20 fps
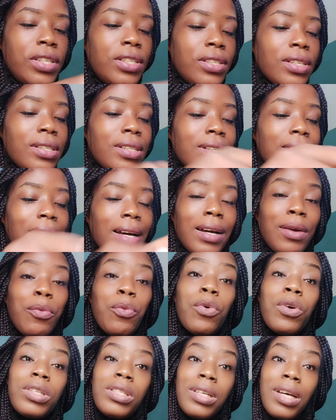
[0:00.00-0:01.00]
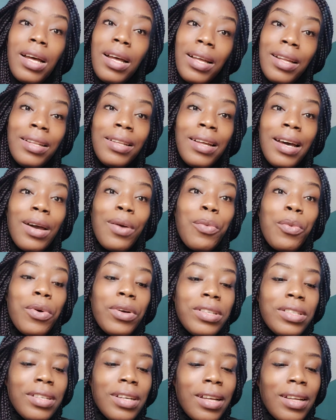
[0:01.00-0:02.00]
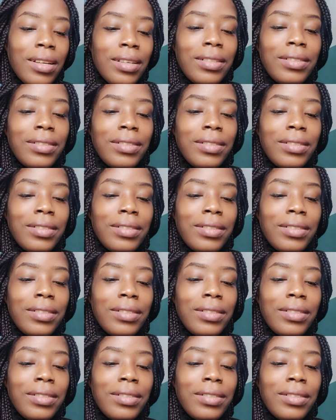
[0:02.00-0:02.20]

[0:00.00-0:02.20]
Just like a water.